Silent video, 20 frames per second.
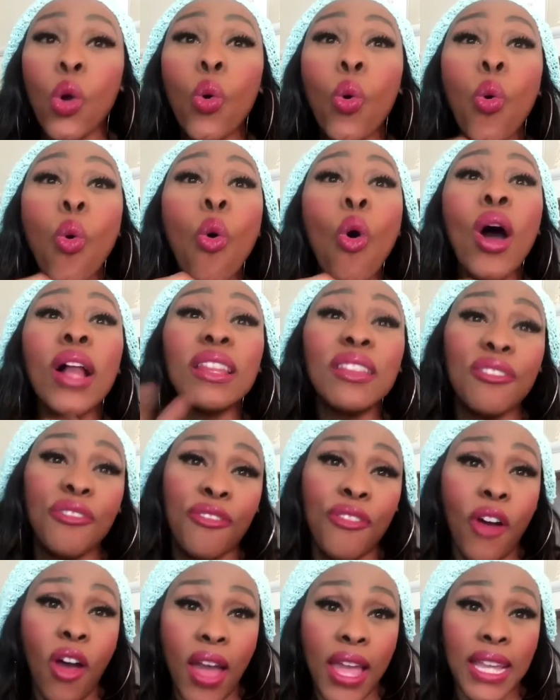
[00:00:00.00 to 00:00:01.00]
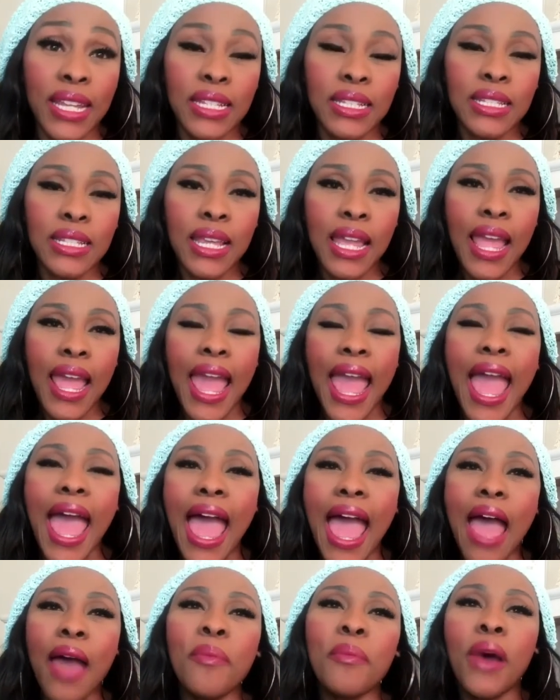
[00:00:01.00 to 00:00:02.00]
qualified?
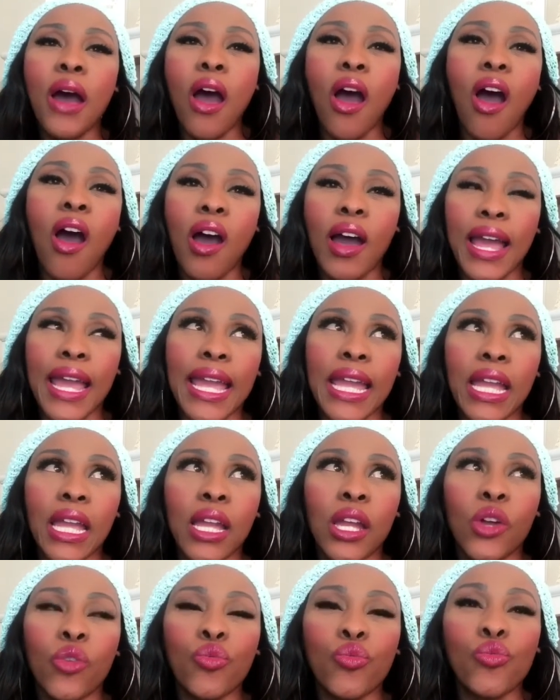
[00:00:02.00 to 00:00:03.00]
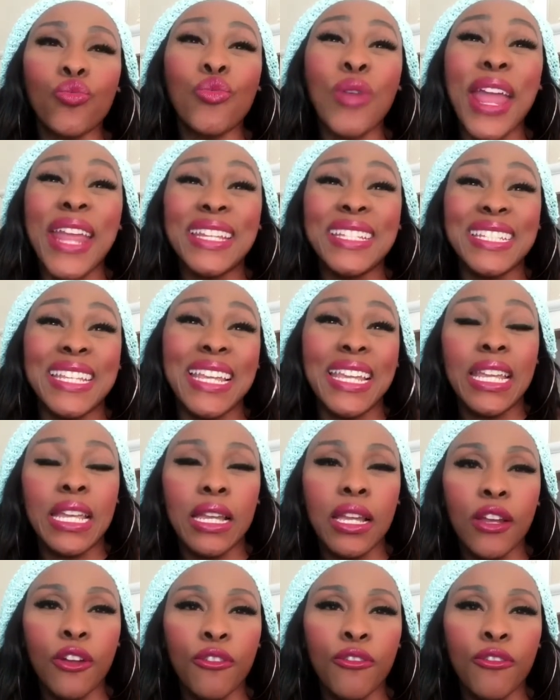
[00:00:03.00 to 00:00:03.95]
Am I ready